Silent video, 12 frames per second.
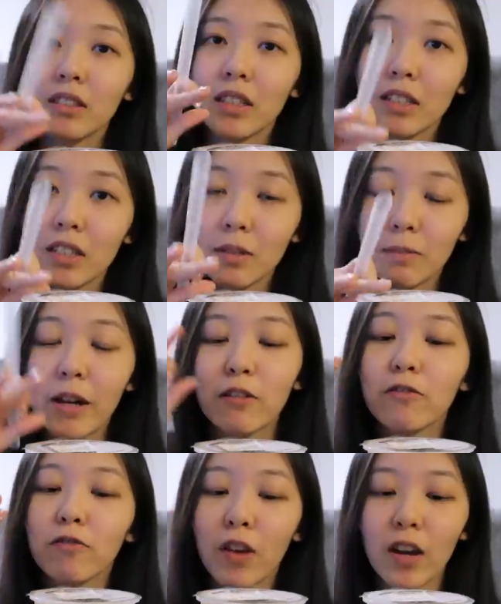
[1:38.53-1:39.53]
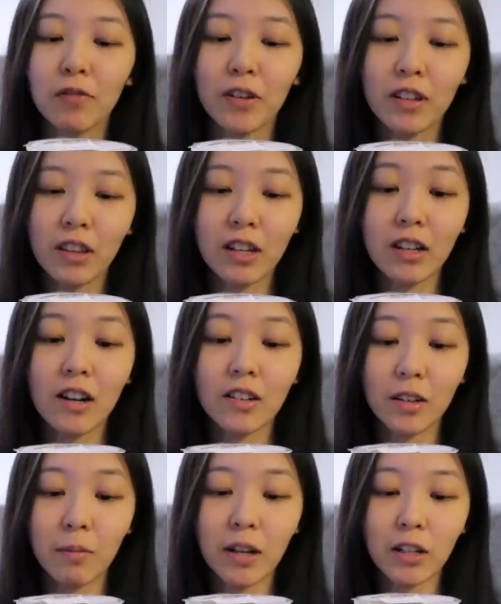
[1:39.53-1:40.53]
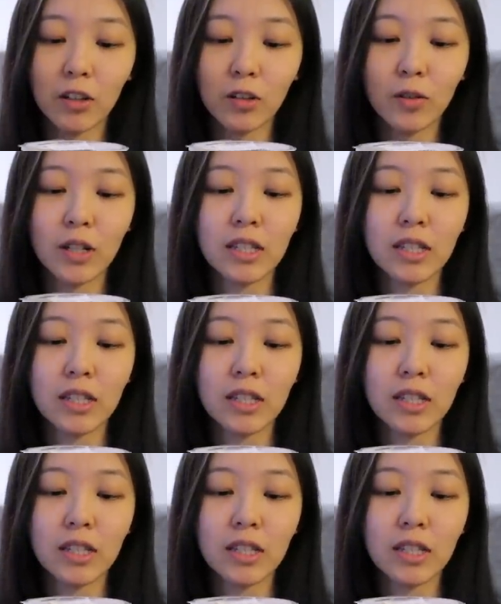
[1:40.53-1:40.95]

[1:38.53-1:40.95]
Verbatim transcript: This is my favorite thing on their menu.